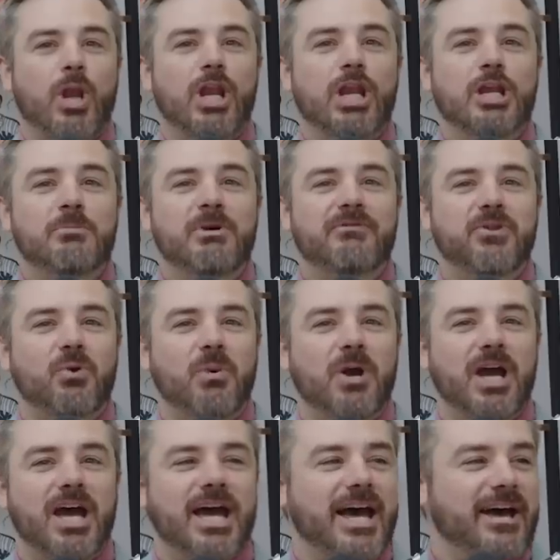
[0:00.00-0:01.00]
William of the
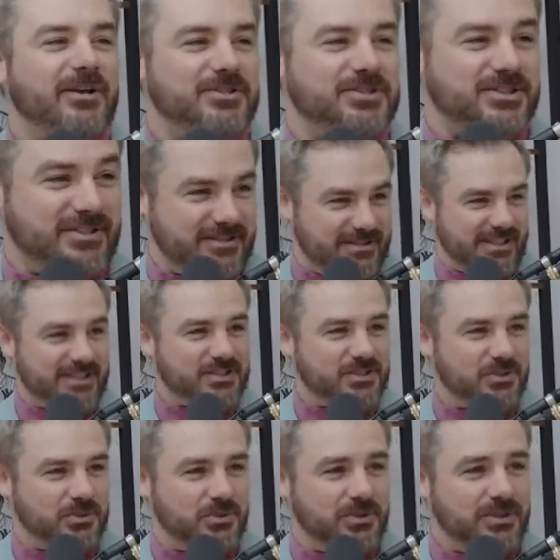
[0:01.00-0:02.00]
warehouse. That's
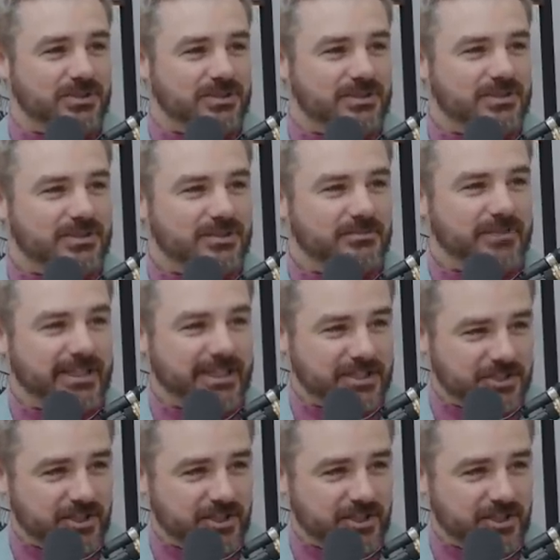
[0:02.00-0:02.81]
cool. Make it a